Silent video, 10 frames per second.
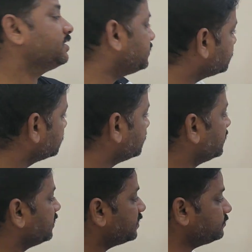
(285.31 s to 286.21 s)
Right.
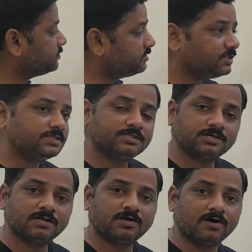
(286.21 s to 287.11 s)
Now this
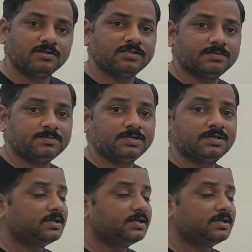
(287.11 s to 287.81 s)
concept